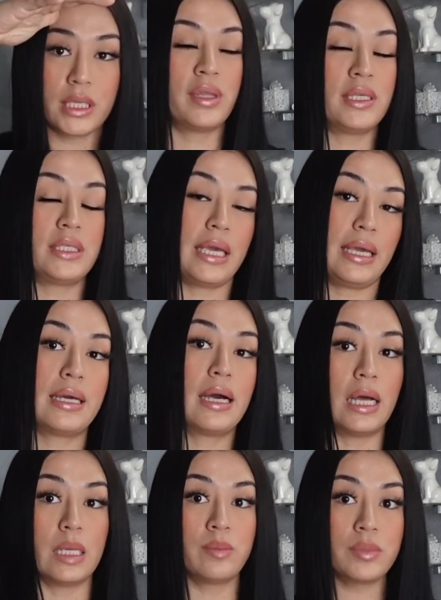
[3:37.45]
When the day
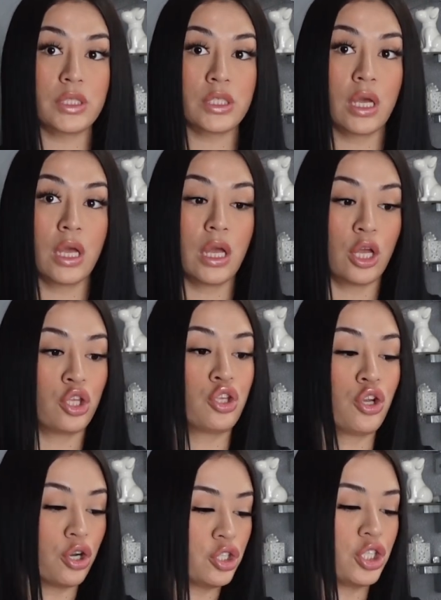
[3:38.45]
comes,
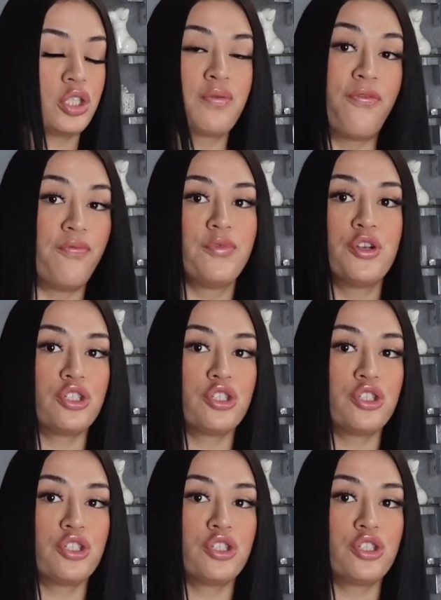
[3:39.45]
you're just